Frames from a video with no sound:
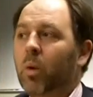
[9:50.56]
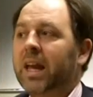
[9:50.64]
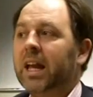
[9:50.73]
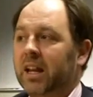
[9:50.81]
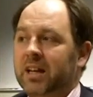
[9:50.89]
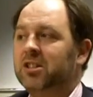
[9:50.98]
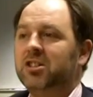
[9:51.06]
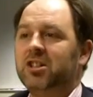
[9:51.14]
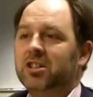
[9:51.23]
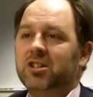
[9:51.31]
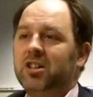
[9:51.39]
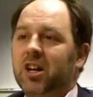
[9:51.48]
WikiLeaks is
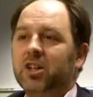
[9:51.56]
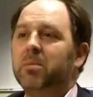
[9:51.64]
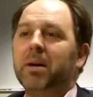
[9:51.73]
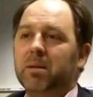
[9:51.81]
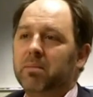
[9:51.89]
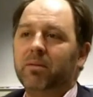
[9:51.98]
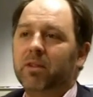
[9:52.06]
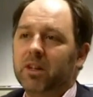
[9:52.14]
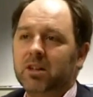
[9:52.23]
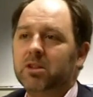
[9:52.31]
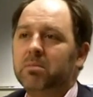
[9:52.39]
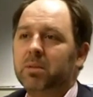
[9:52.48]
just the touch paper for
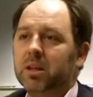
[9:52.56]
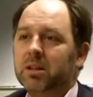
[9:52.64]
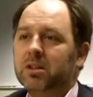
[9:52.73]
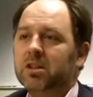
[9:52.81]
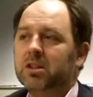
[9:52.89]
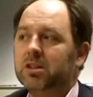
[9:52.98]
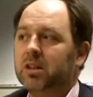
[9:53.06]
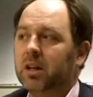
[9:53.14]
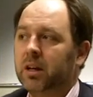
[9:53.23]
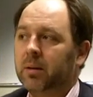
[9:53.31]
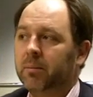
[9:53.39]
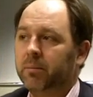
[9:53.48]
this, but it's
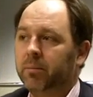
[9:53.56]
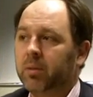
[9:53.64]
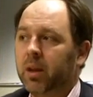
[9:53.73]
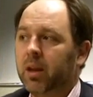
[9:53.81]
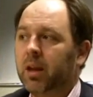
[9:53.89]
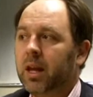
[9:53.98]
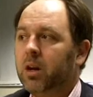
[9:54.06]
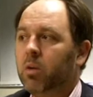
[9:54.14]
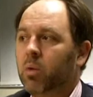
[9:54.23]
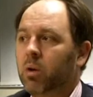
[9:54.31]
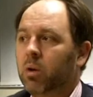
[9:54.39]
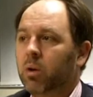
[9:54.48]
in
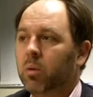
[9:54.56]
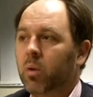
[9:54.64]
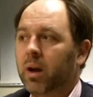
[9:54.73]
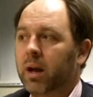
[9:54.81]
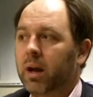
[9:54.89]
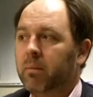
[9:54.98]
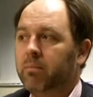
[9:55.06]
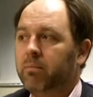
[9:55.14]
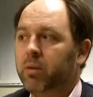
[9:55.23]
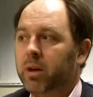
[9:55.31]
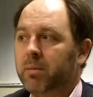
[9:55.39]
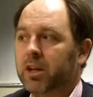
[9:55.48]
a world where
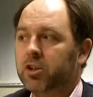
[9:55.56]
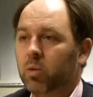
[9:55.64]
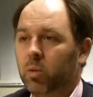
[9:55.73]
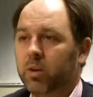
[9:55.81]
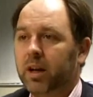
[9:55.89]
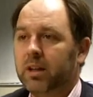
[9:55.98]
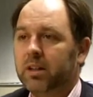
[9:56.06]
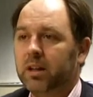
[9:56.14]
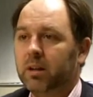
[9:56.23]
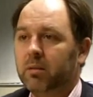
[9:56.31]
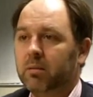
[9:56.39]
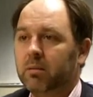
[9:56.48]
pretty much all
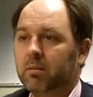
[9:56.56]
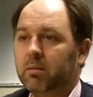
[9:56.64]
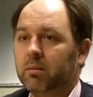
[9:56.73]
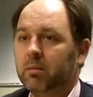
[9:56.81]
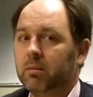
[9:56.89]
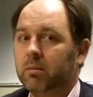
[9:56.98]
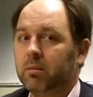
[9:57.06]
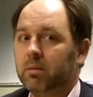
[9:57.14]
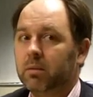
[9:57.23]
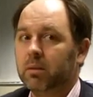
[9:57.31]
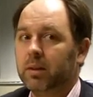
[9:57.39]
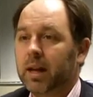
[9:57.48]
data
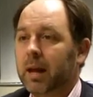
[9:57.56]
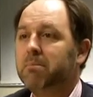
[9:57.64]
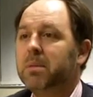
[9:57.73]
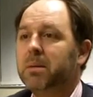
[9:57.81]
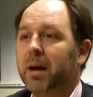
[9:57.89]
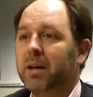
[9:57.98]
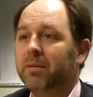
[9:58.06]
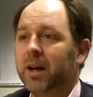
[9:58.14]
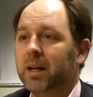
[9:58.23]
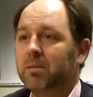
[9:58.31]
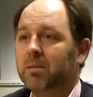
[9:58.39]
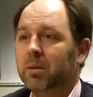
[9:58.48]
can be made
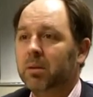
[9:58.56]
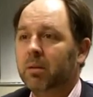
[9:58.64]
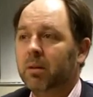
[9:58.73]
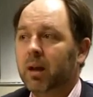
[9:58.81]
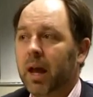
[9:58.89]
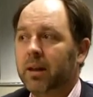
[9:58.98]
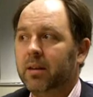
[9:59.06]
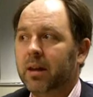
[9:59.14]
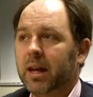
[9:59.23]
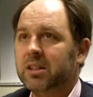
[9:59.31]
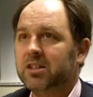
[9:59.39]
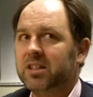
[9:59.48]
available,
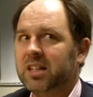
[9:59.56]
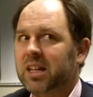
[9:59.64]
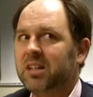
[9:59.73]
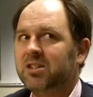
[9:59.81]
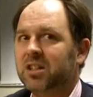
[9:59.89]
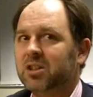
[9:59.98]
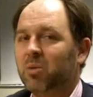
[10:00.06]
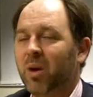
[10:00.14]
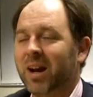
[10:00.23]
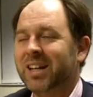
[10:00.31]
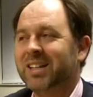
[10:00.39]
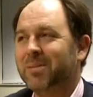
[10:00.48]
and it's the easiest
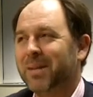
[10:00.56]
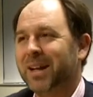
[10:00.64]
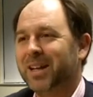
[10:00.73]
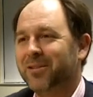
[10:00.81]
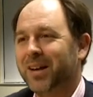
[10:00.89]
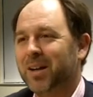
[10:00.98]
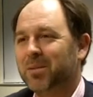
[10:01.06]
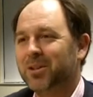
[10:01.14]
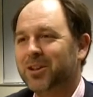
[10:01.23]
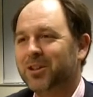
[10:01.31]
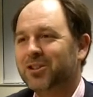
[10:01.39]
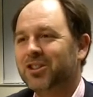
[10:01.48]
way to make it
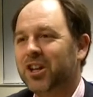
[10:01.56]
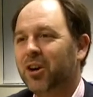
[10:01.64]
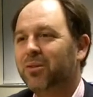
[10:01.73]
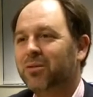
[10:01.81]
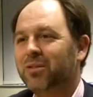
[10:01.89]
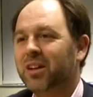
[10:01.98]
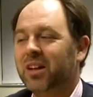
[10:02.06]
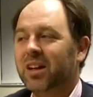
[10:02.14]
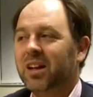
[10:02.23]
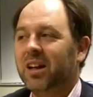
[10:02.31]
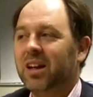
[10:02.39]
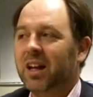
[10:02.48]
available to yourself.
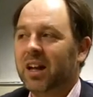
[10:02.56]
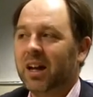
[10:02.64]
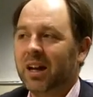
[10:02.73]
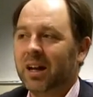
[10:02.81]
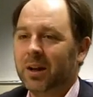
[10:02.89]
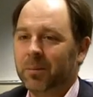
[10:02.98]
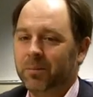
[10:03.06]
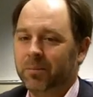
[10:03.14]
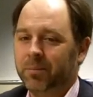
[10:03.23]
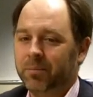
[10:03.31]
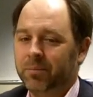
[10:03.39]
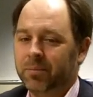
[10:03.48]

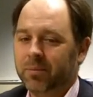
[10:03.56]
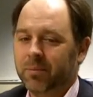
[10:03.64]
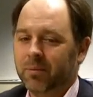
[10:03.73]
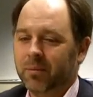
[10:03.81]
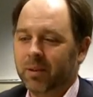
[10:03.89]
And